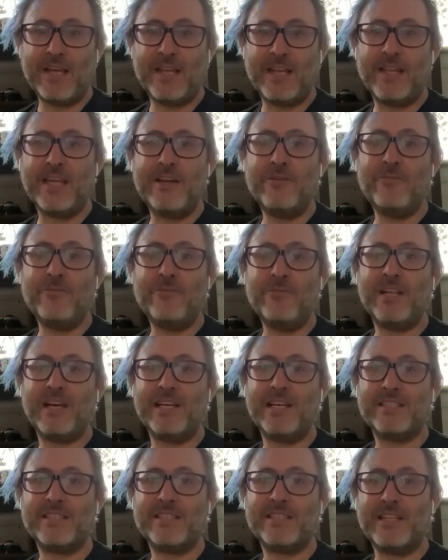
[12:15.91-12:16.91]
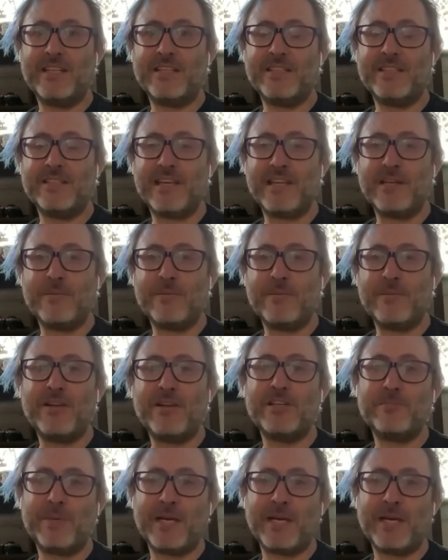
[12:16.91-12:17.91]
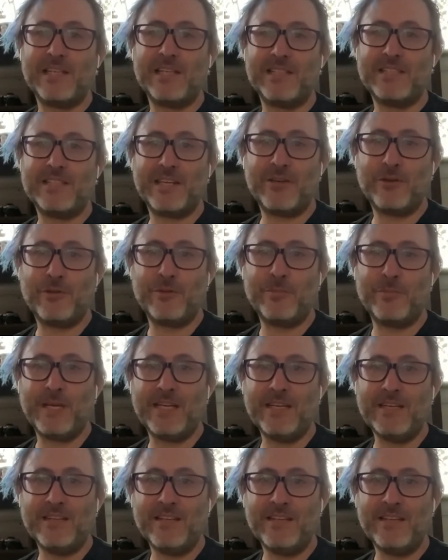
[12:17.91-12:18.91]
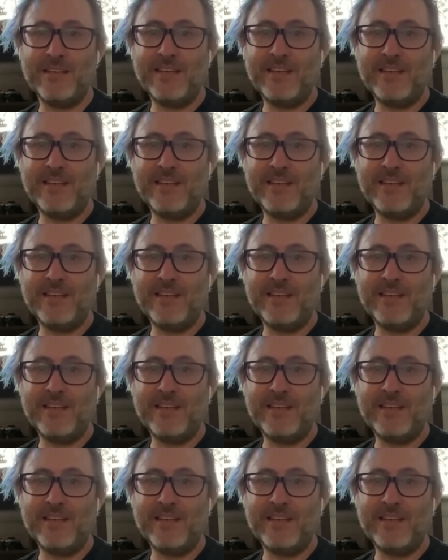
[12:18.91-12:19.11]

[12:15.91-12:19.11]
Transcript: and then realize that they're designed about as badly as they could be